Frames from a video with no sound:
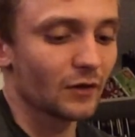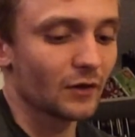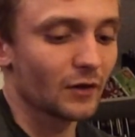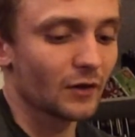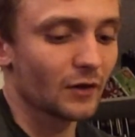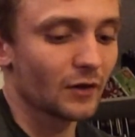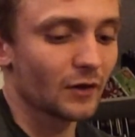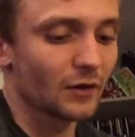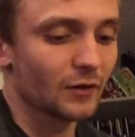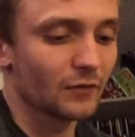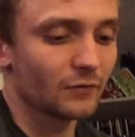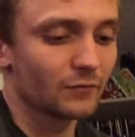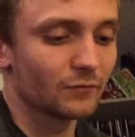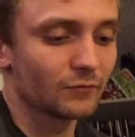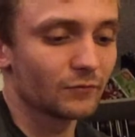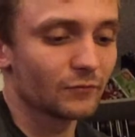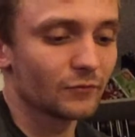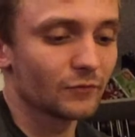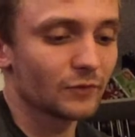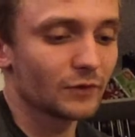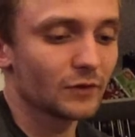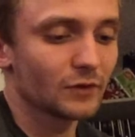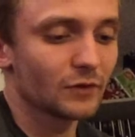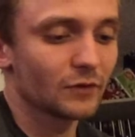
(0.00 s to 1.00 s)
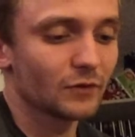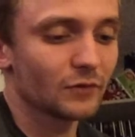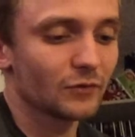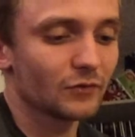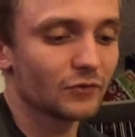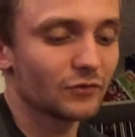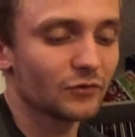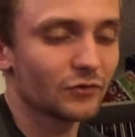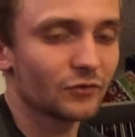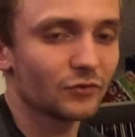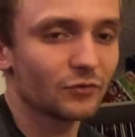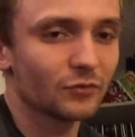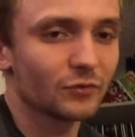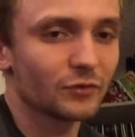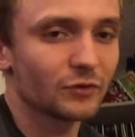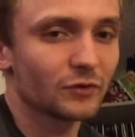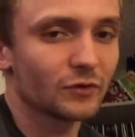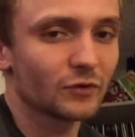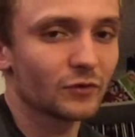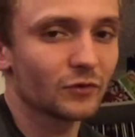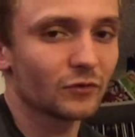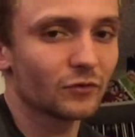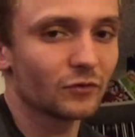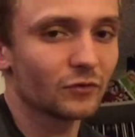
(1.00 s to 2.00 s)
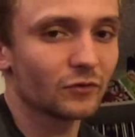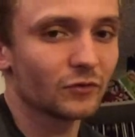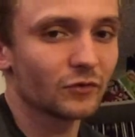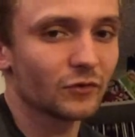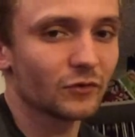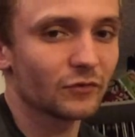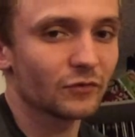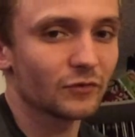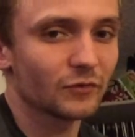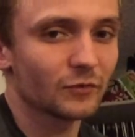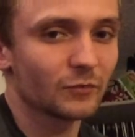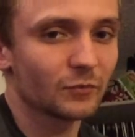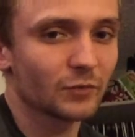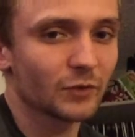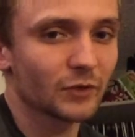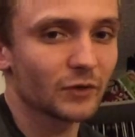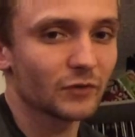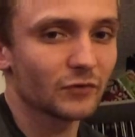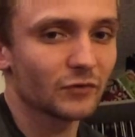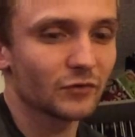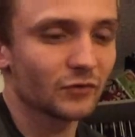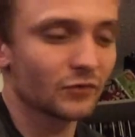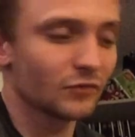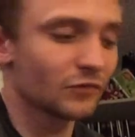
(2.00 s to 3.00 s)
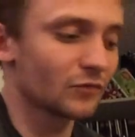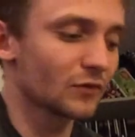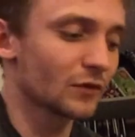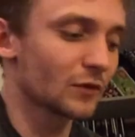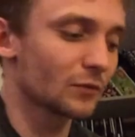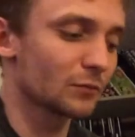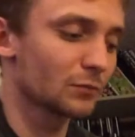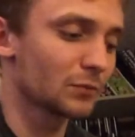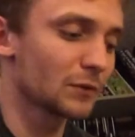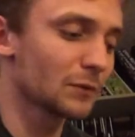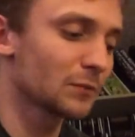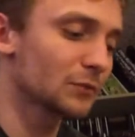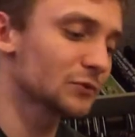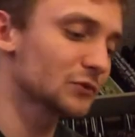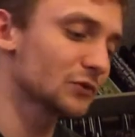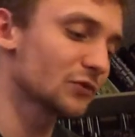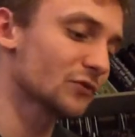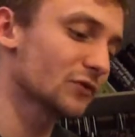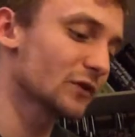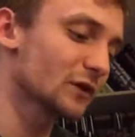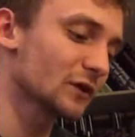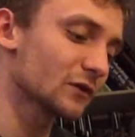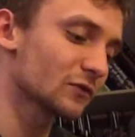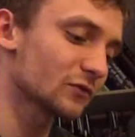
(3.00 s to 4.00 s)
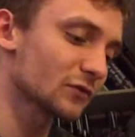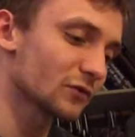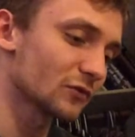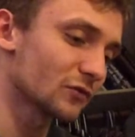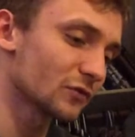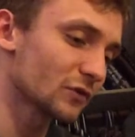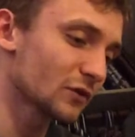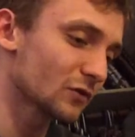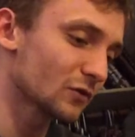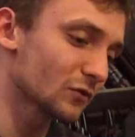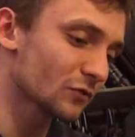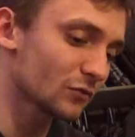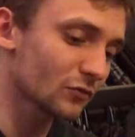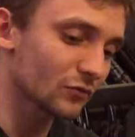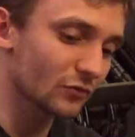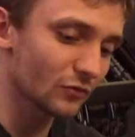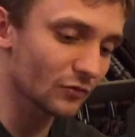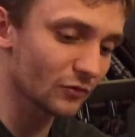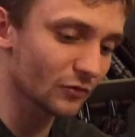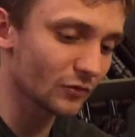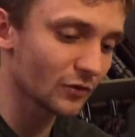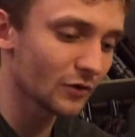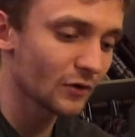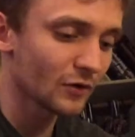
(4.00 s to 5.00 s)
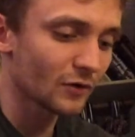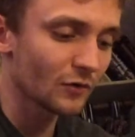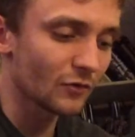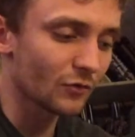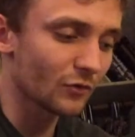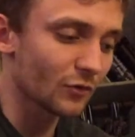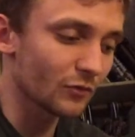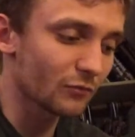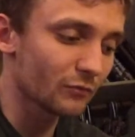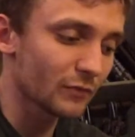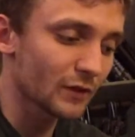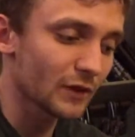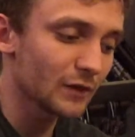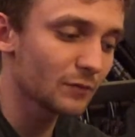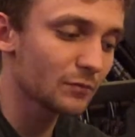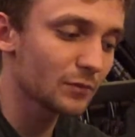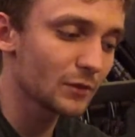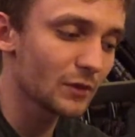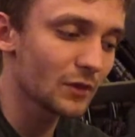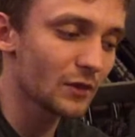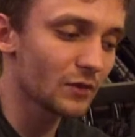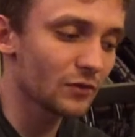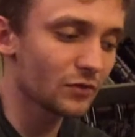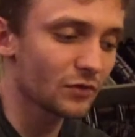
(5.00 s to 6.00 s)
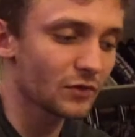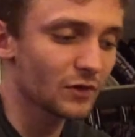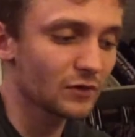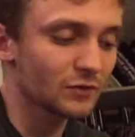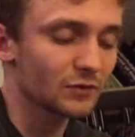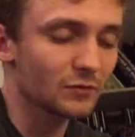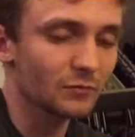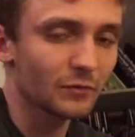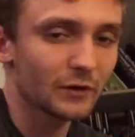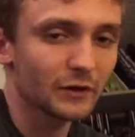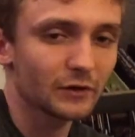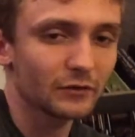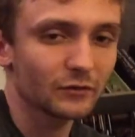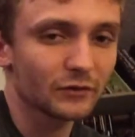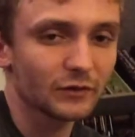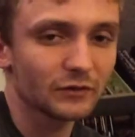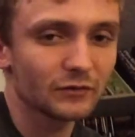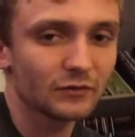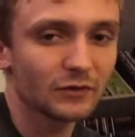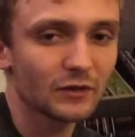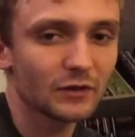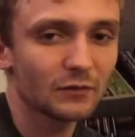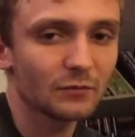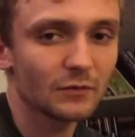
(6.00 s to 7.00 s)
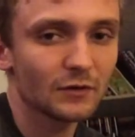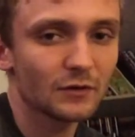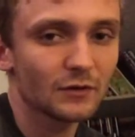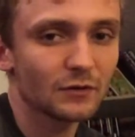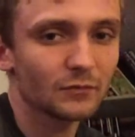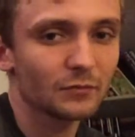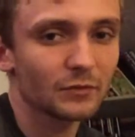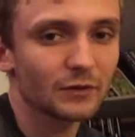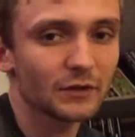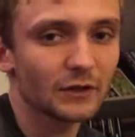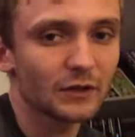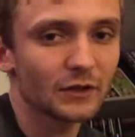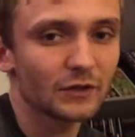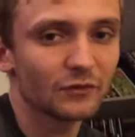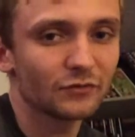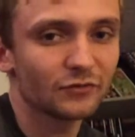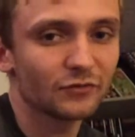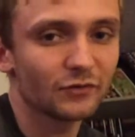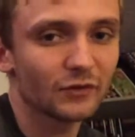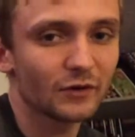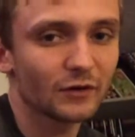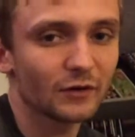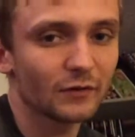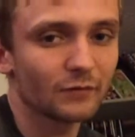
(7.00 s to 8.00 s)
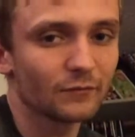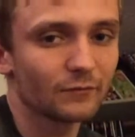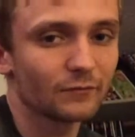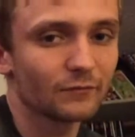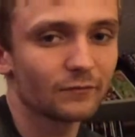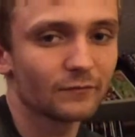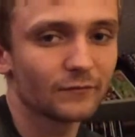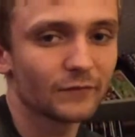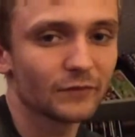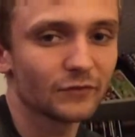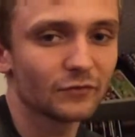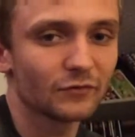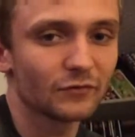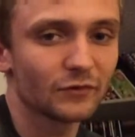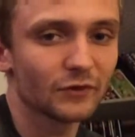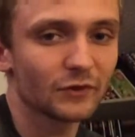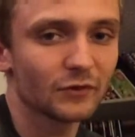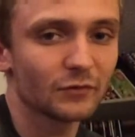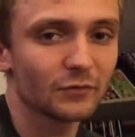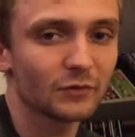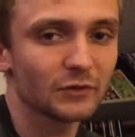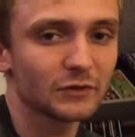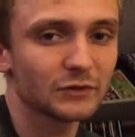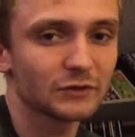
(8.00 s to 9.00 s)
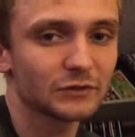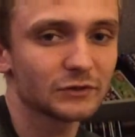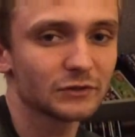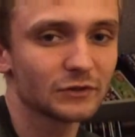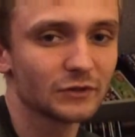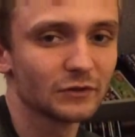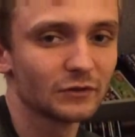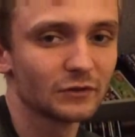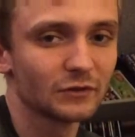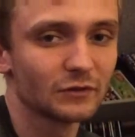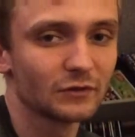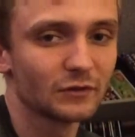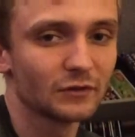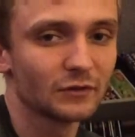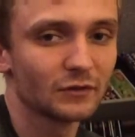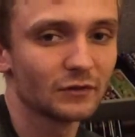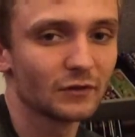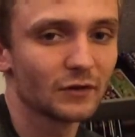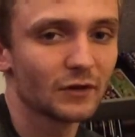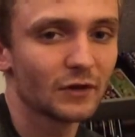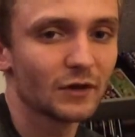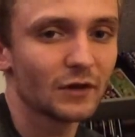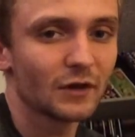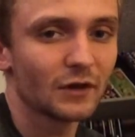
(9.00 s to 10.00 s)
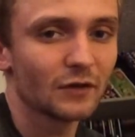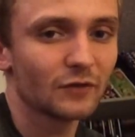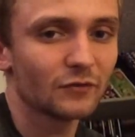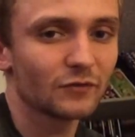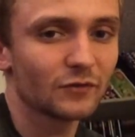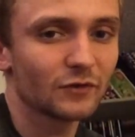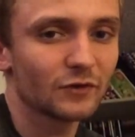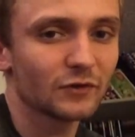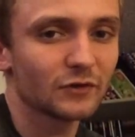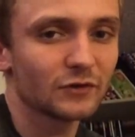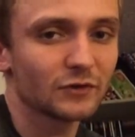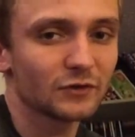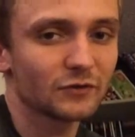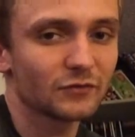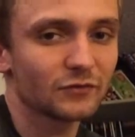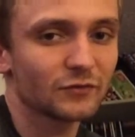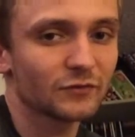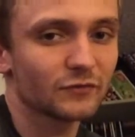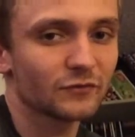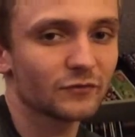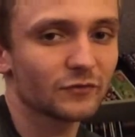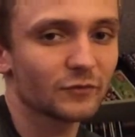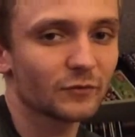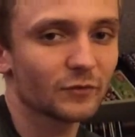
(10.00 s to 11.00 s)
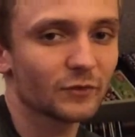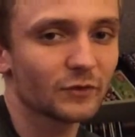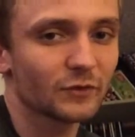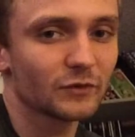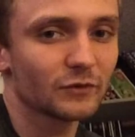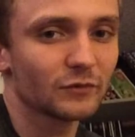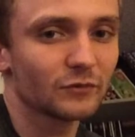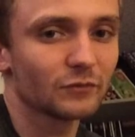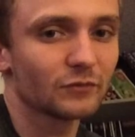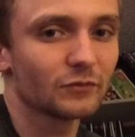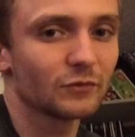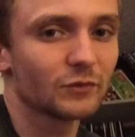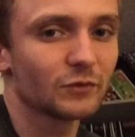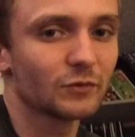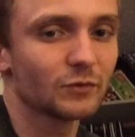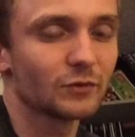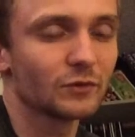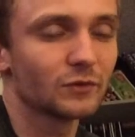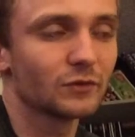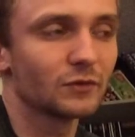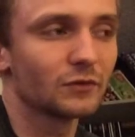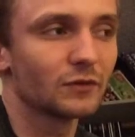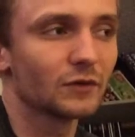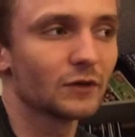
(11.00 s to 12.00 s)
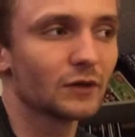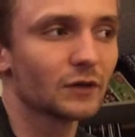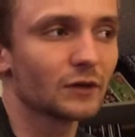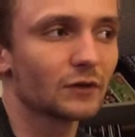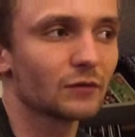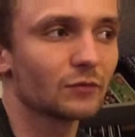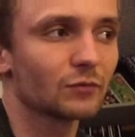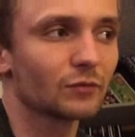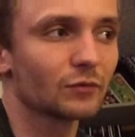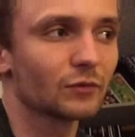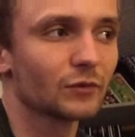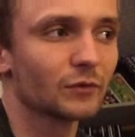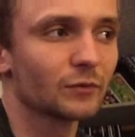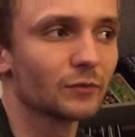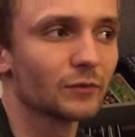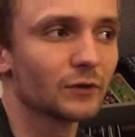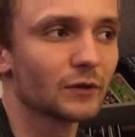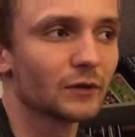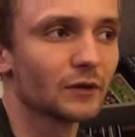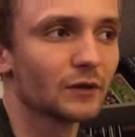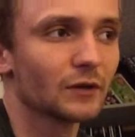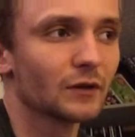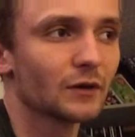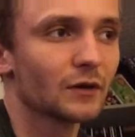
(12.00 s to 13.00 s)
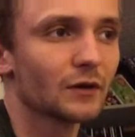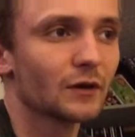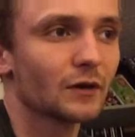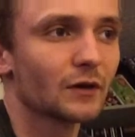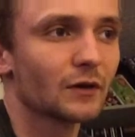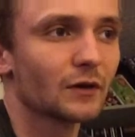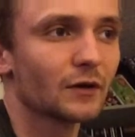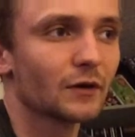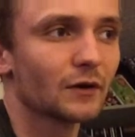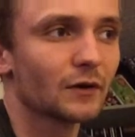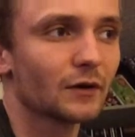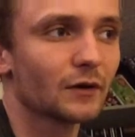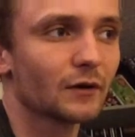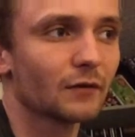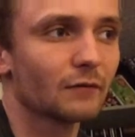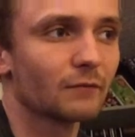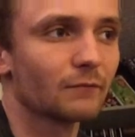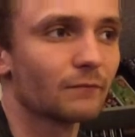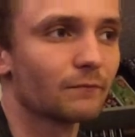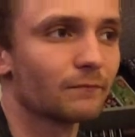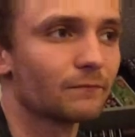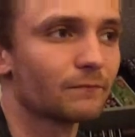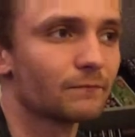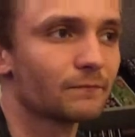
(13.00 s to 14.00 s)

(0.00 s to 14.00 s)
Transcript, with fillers: um, Reno is just one of those different places. People just think it's casinos or or maybe they think the minor league team there, but it's um it's very much it's very different from you you would think it would be. Um,